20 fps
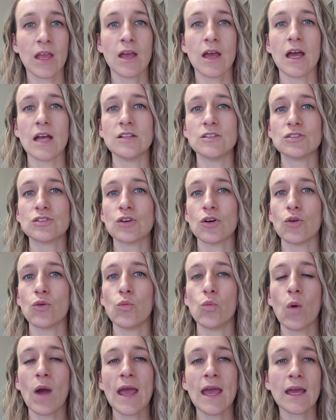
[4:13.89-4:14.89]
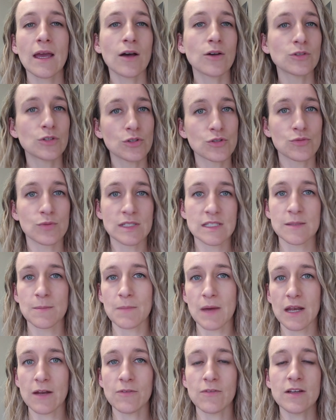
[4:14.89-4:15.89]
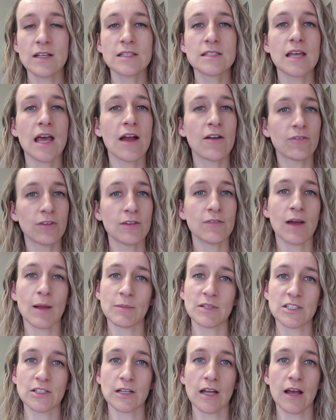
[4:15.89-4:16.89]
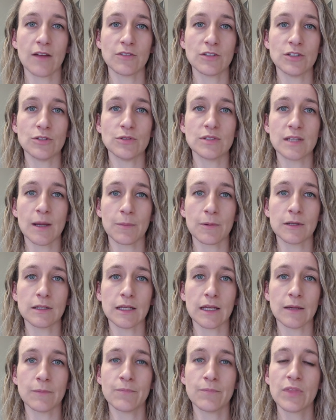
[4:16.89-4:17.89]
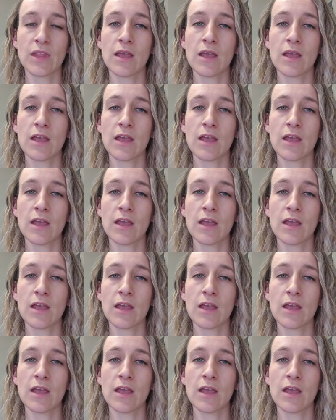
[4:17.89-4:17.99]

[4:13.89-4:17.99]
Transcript: And so weighing out those risks and benefits, every family is going to have to do separately.